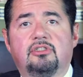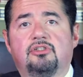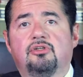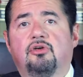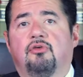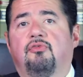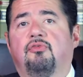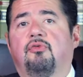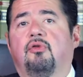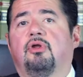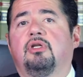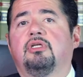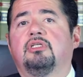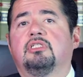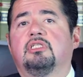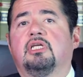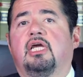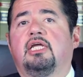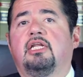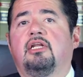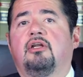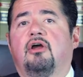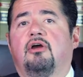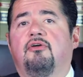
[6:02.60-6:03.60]
is Joe Flores
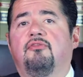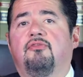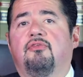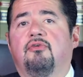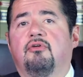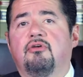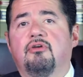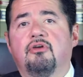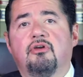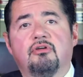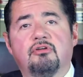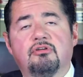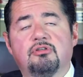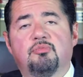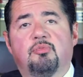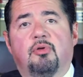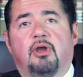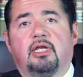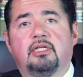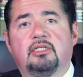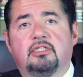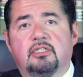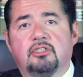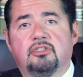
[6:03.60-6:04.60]
signing off for Nurse
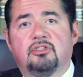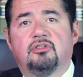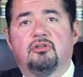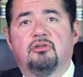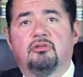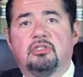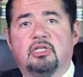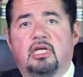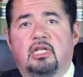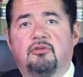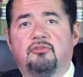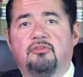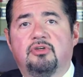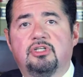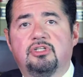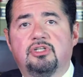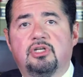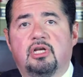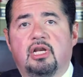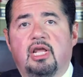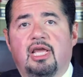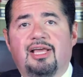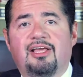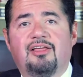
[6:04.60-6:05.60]
Practitioner
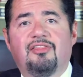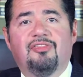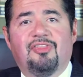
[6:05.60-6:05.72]
Television.